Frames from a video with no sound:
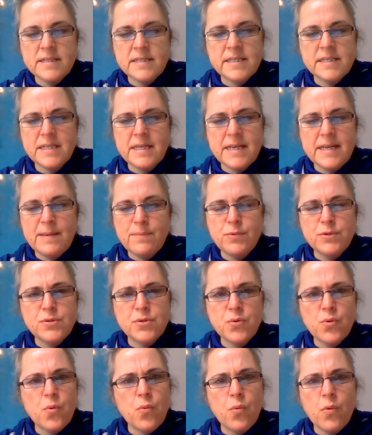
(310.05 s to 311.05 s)
sleep
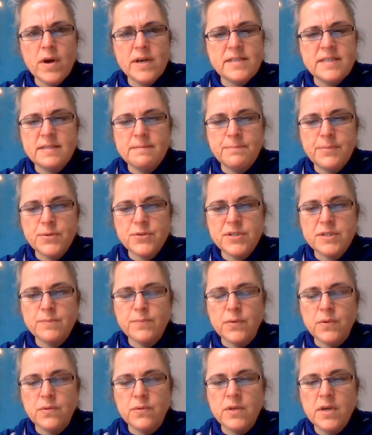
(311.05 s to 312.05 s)
was quite
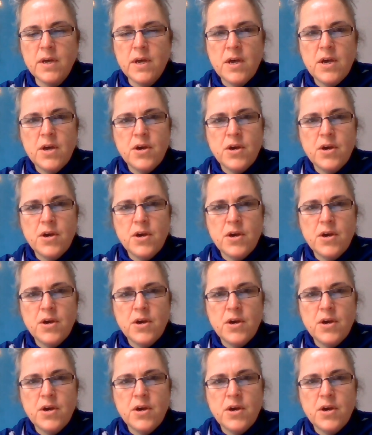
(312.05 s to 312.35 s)
impossible.